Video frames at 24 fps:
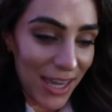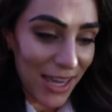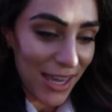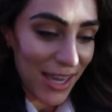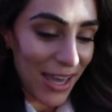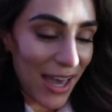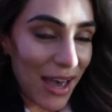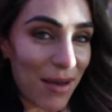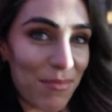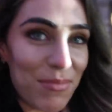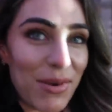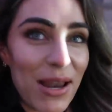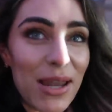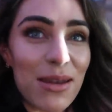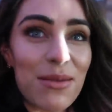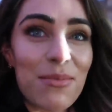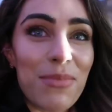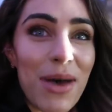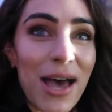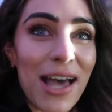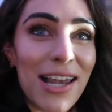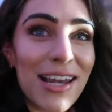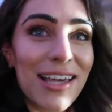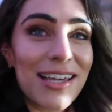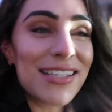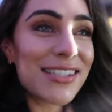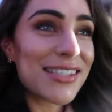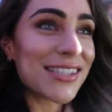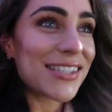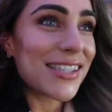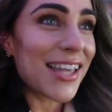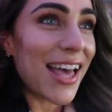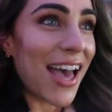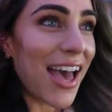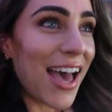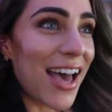here at Blenheim Palace,
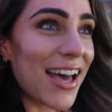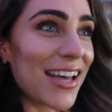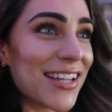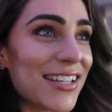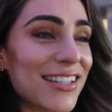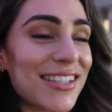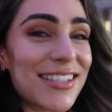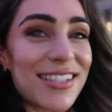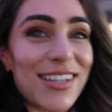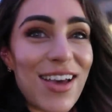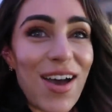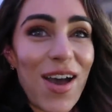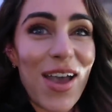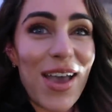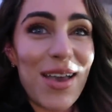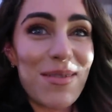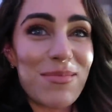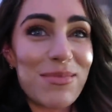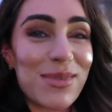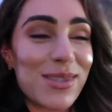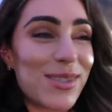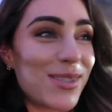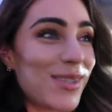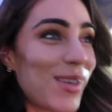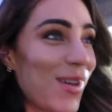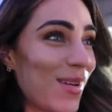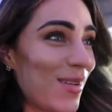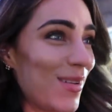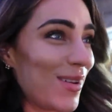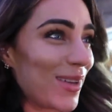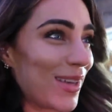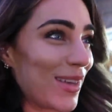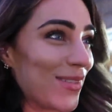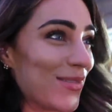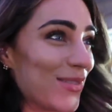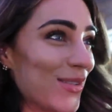and I am so
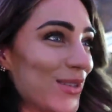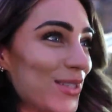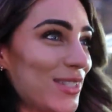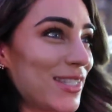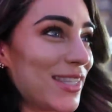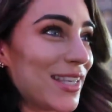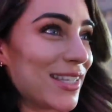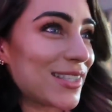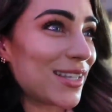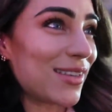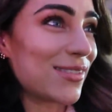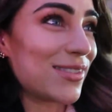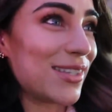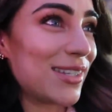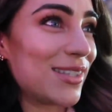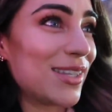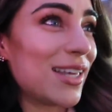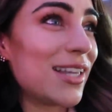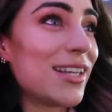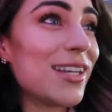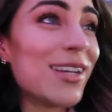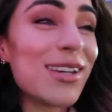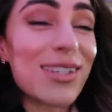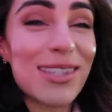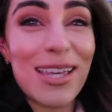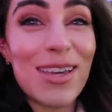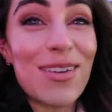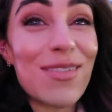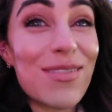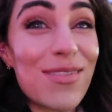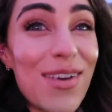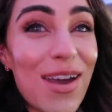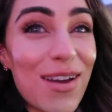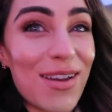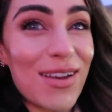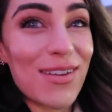looking forward to this. I see it looks like a
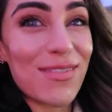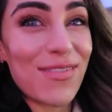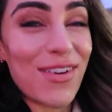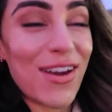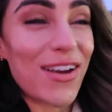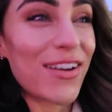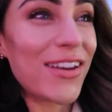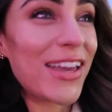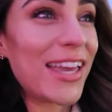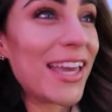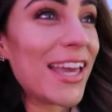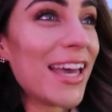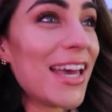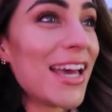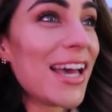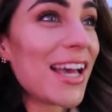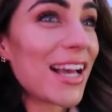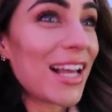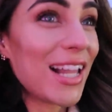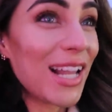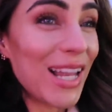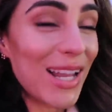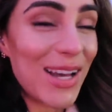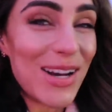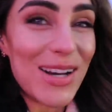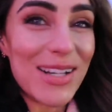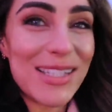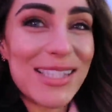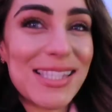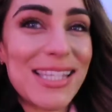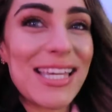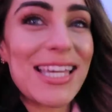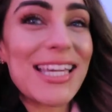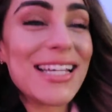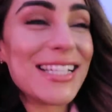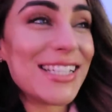very, very
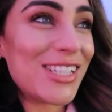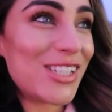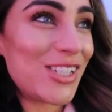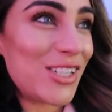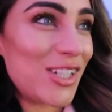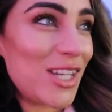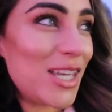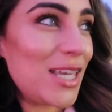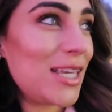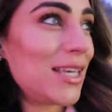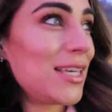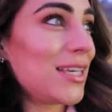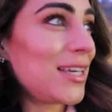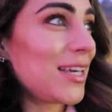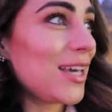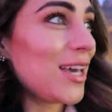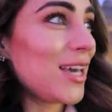classy and chic